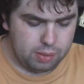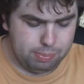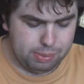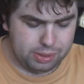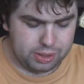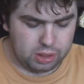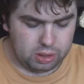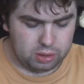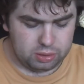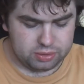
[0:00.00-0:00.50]

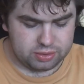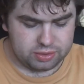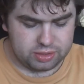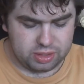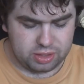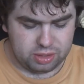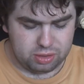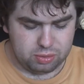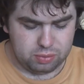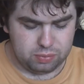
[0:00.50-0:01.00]
but
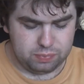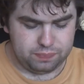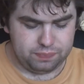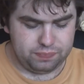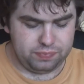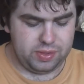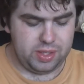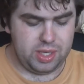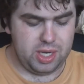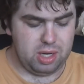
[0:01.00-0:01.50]
also,
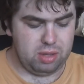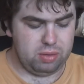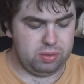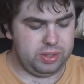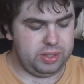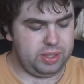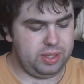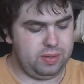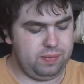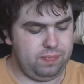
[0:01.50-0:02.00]

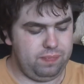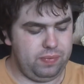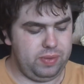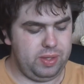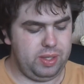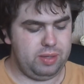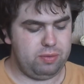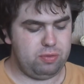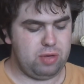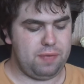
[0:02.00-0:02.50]

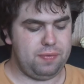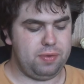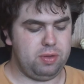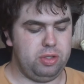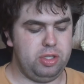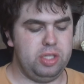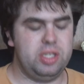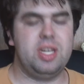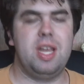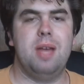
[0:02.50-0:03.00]
traffic
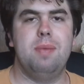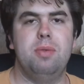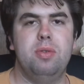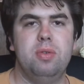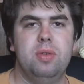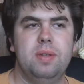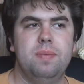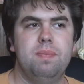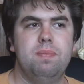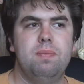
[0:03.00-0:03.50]
will just come
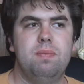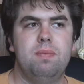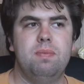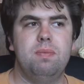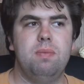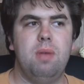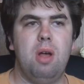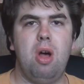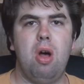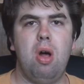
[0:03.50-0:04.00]
to a
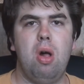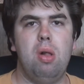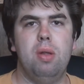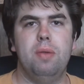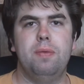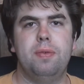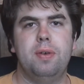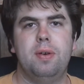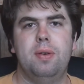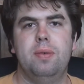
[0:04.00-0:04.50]

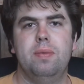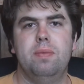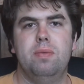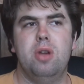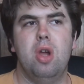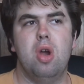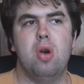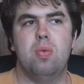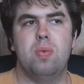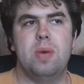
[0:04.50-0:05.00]
halt for
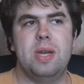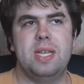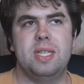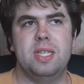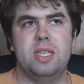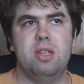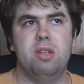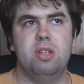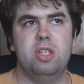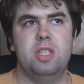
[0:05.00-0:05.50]
no
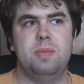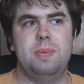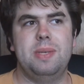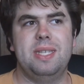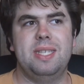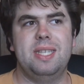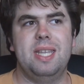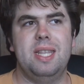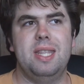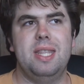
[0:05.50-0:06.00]
reason. You'll just be
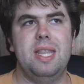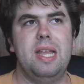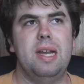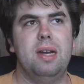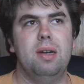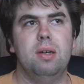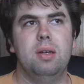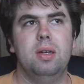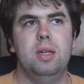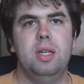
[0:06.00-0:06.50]
sitting
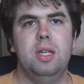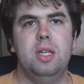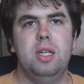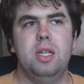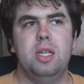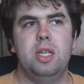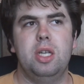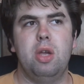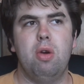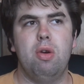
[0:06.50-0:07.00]
there
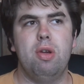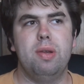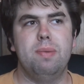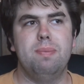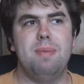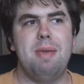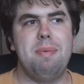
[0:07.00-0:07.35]
going